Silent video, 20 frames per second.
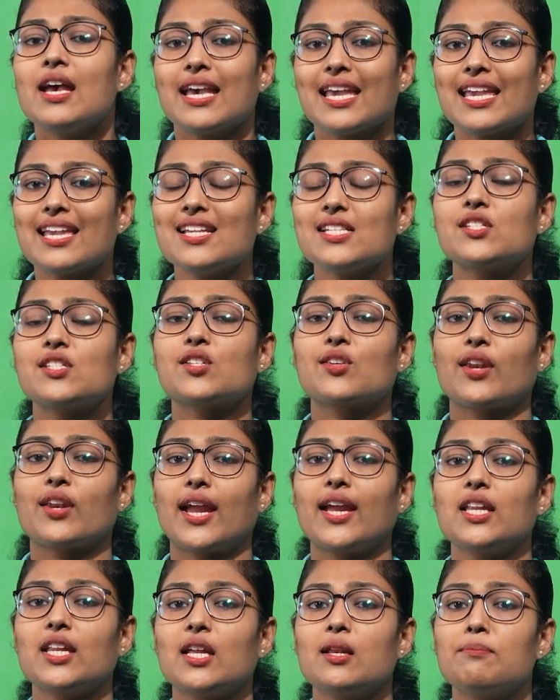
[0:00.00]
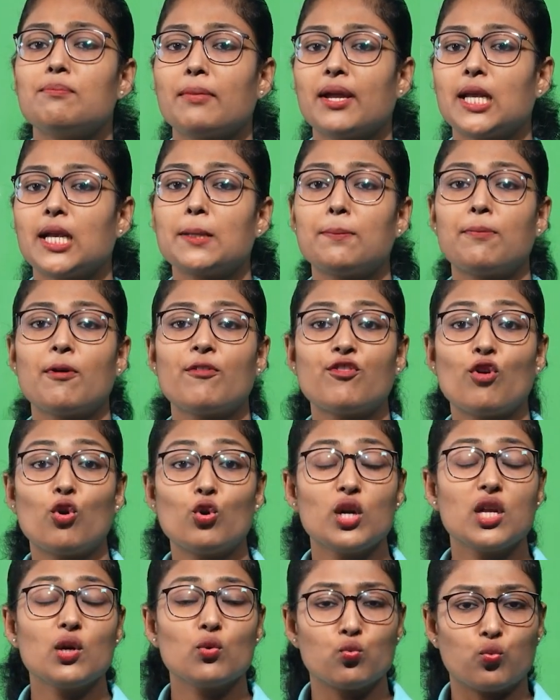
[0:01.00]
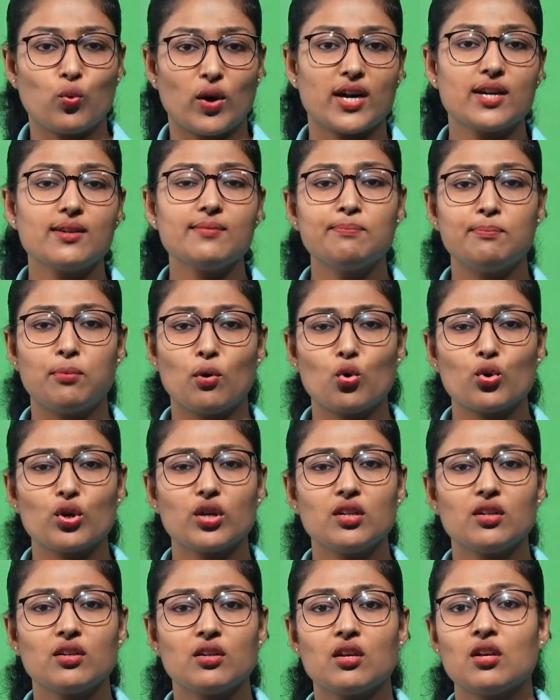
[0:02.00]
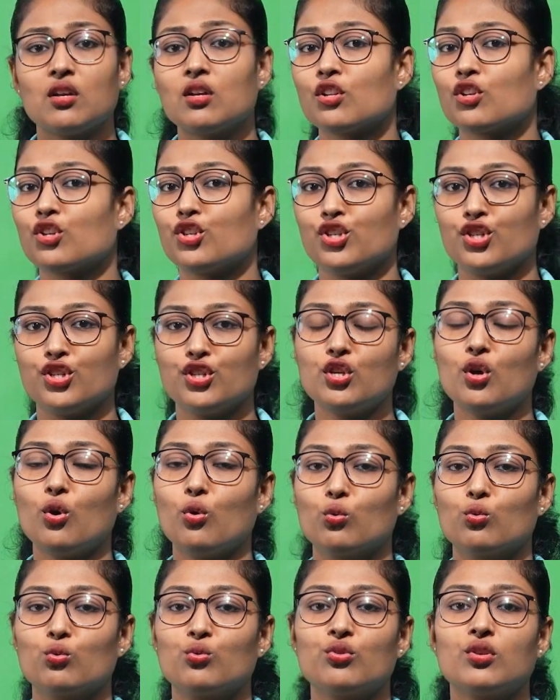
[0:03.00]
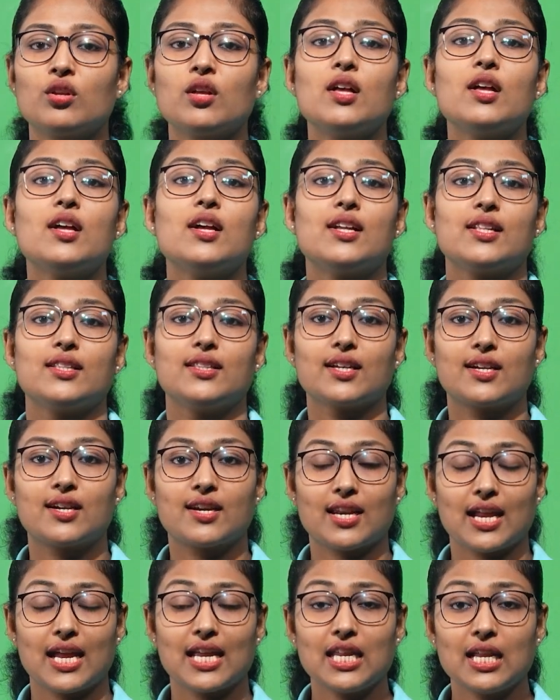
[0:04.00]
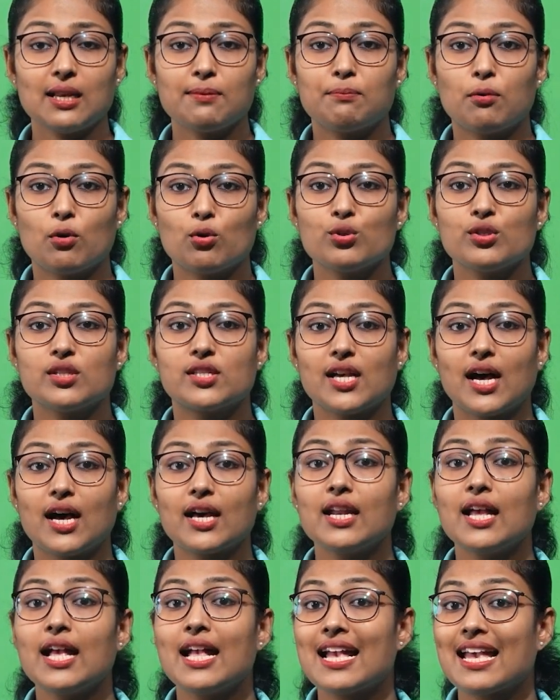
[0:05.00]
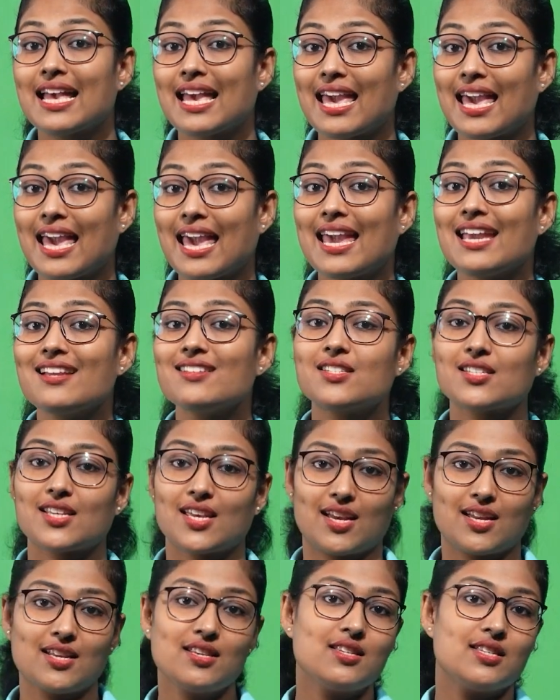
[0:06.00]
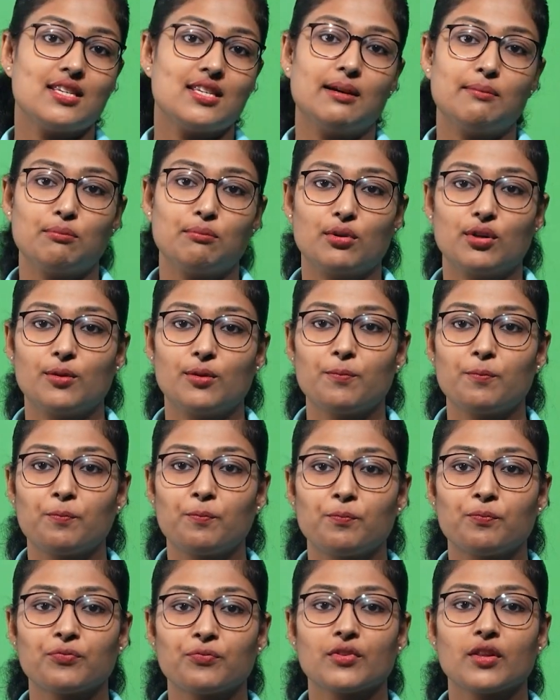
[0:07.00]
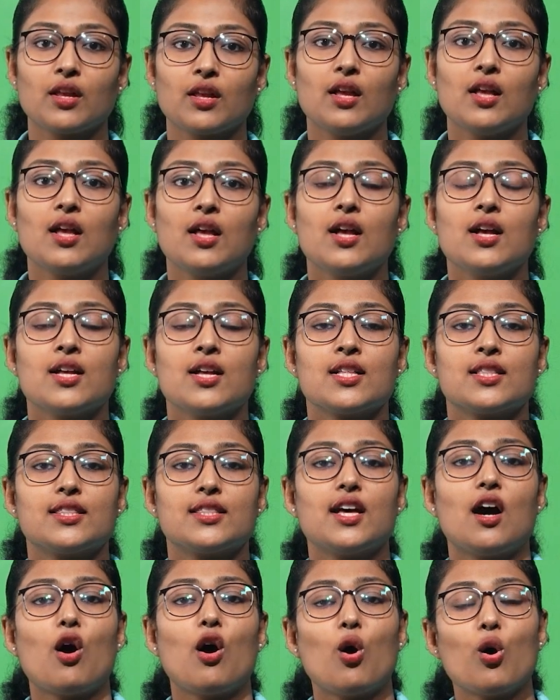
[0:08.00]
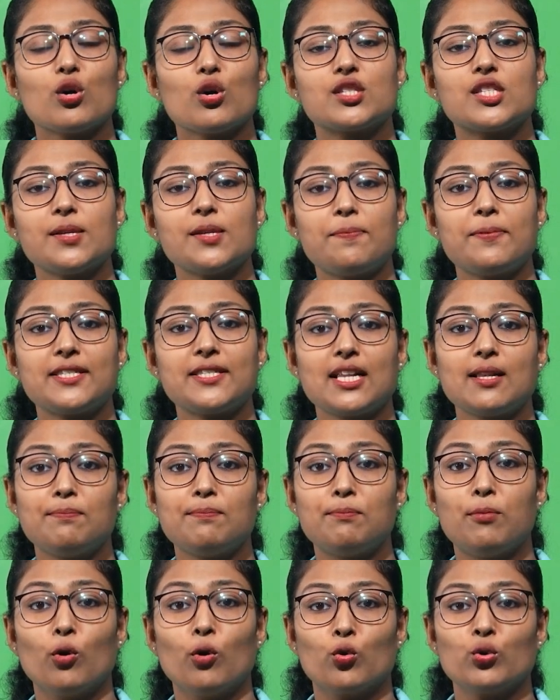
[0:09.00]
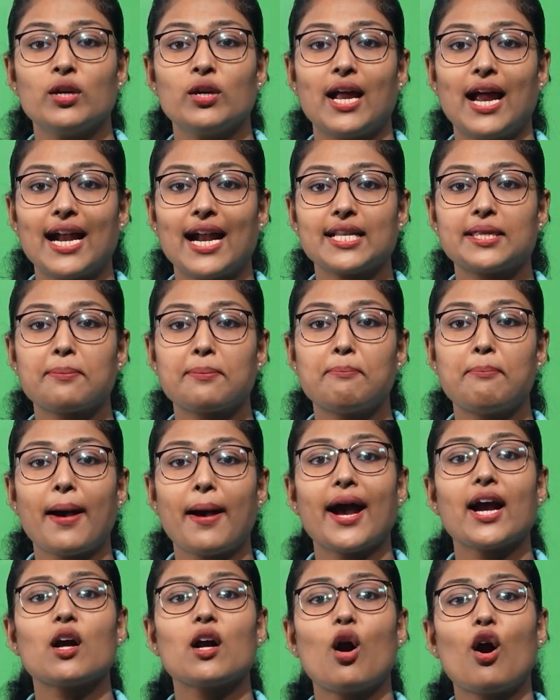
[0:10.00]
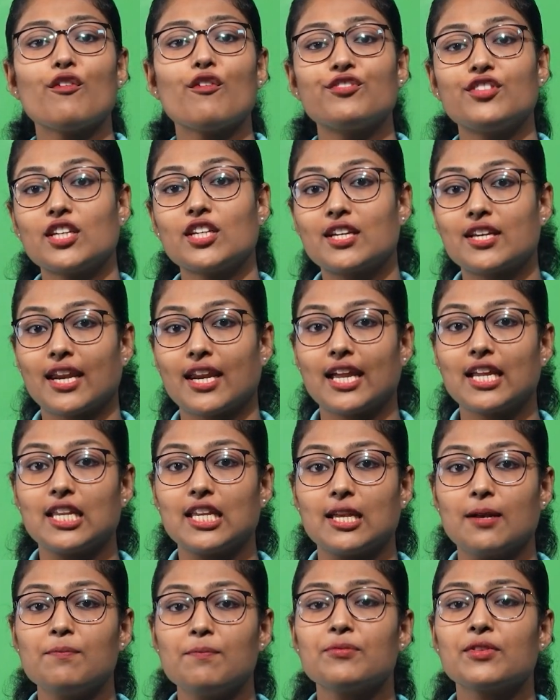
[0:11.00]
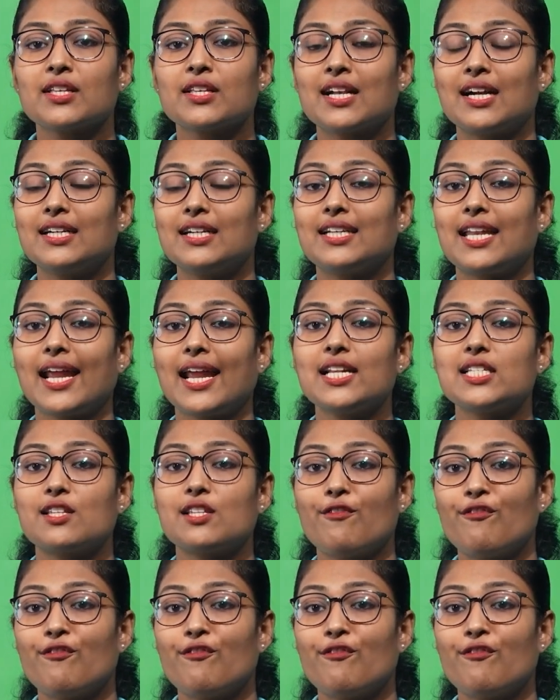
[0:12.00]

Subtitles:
Is cranial made up of only one bone? No. The cranial bones are 8 in number. The occipital bone at the back of the cranium contains a